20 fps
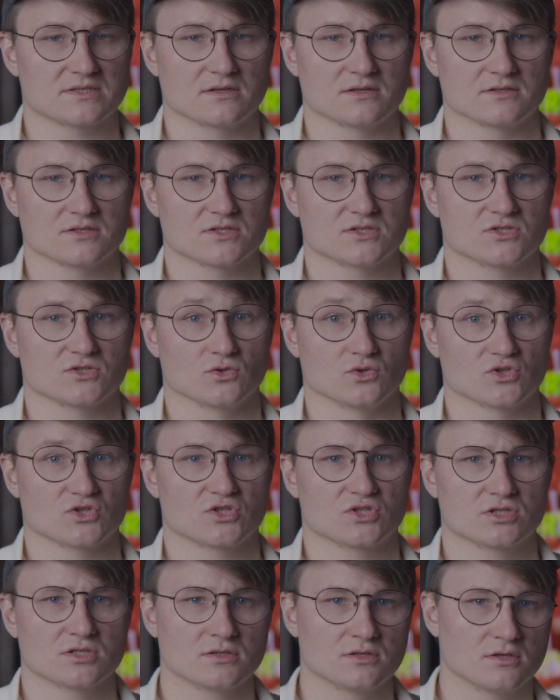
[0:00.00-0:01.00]
than
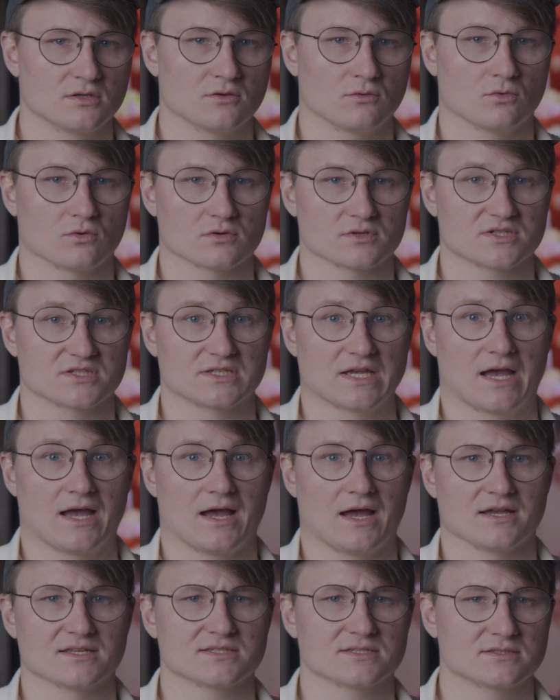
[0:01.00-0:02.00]
sus, or
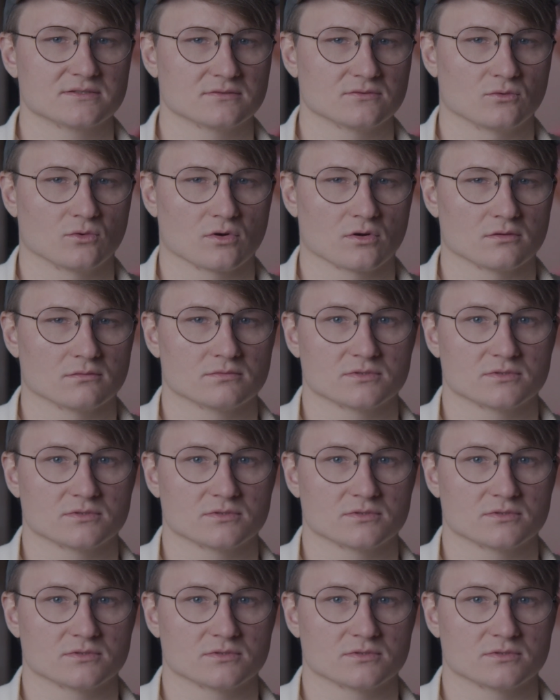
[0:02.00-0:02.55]
sas, or